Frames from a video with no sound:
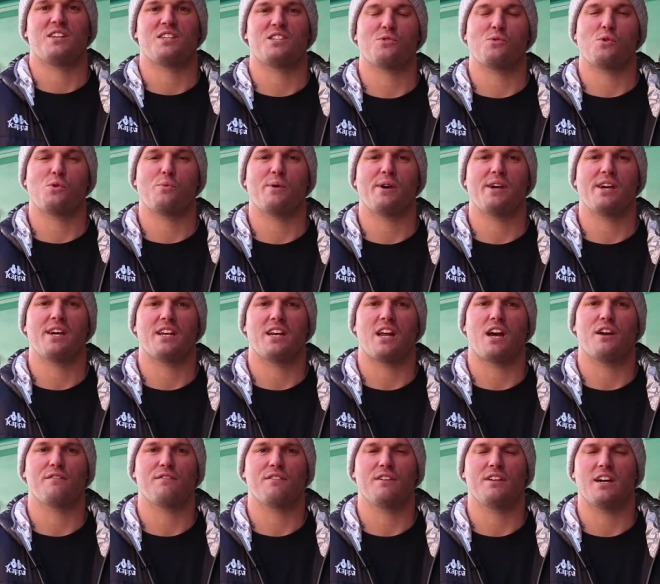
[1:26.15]
she will be,
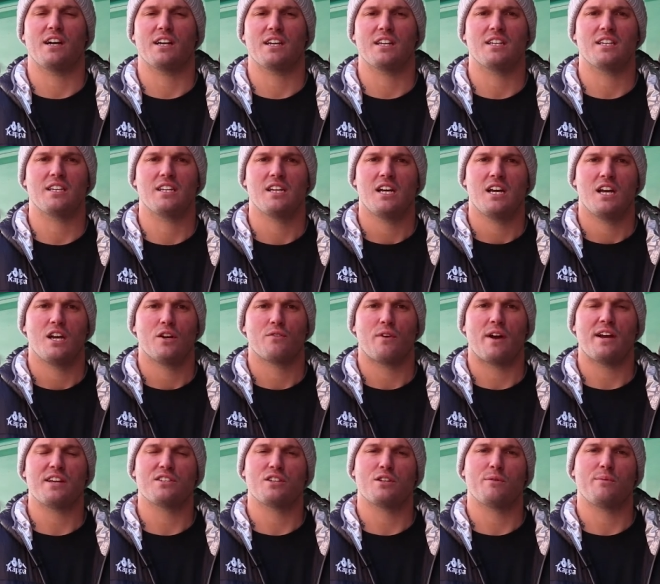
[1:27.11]
and hopefully I can
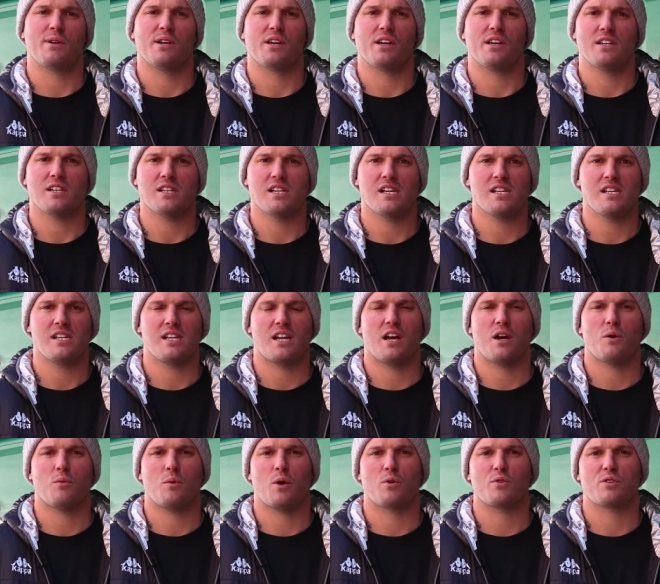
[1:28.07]
raise her to be a you
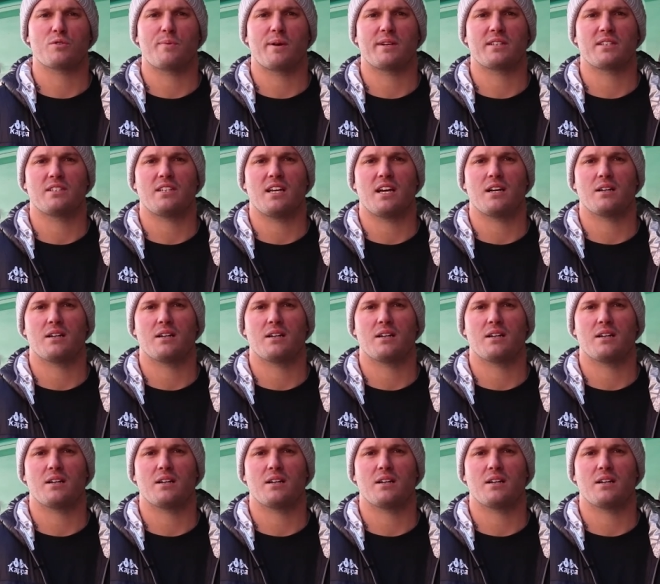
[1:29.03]
know well-respected